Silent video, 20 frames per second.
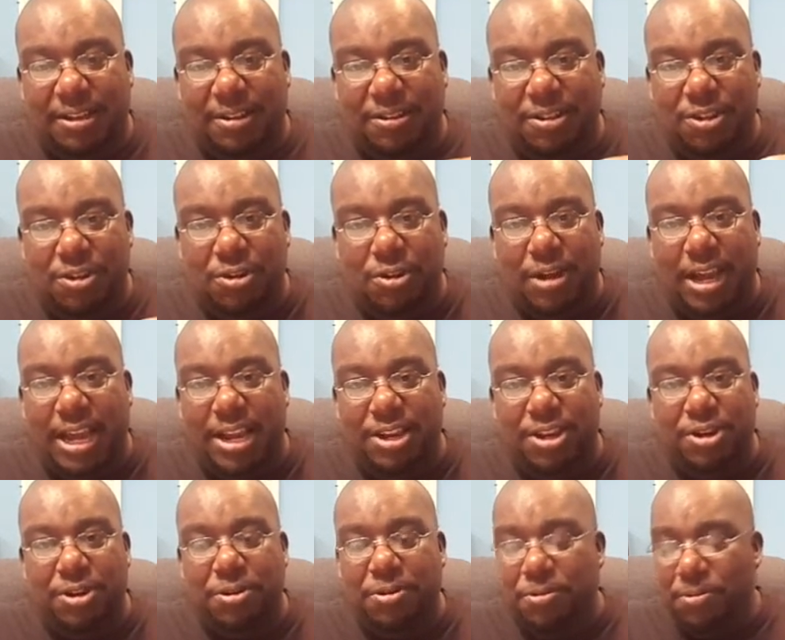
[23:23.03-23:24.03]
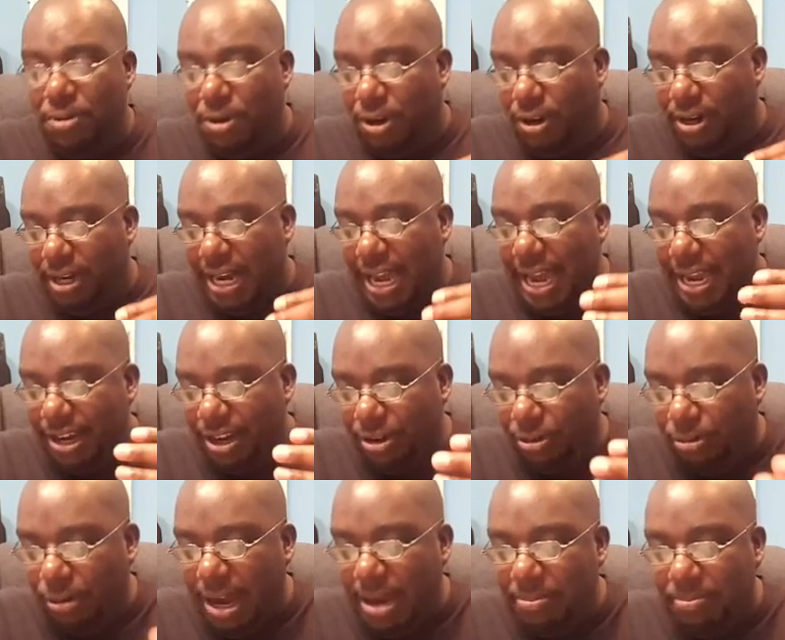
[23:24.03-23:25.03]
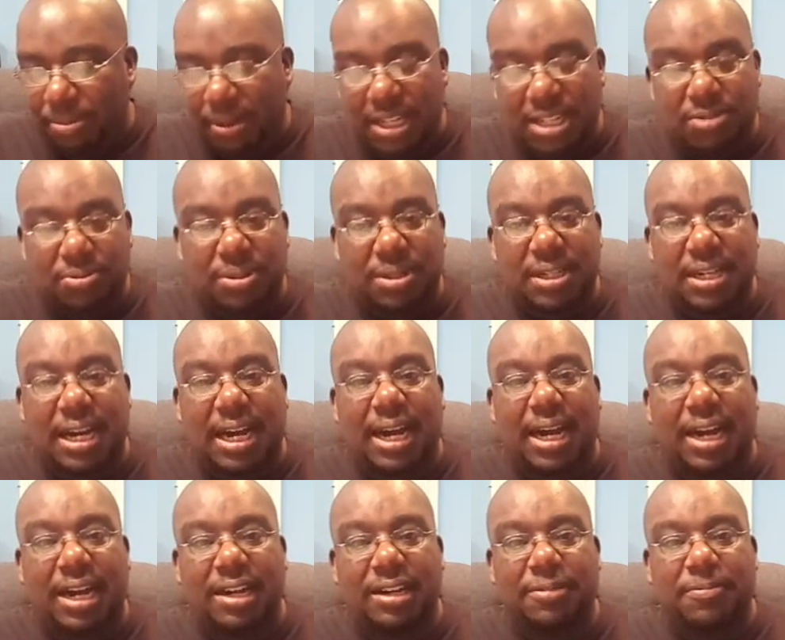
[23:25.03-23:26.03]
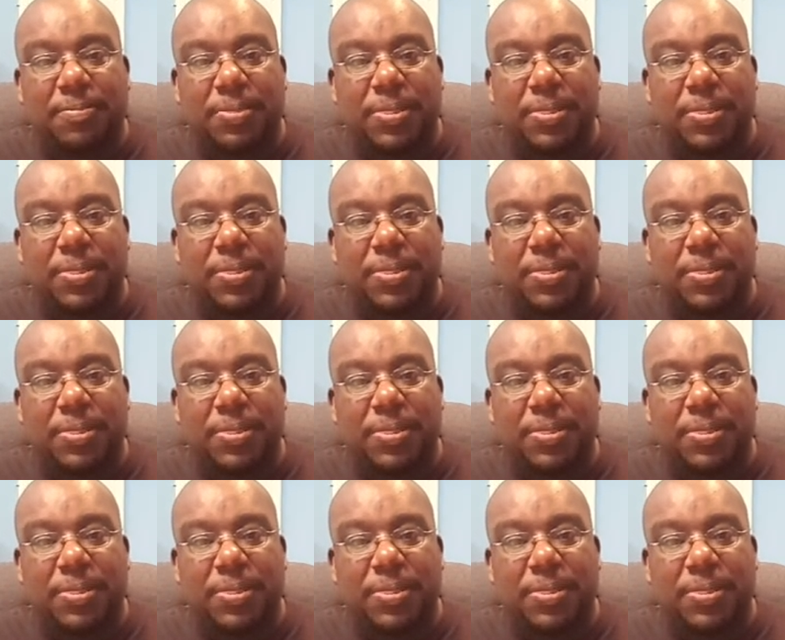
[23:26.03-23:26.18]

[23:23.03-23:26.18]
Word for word: you know, and you are not in the right place with God,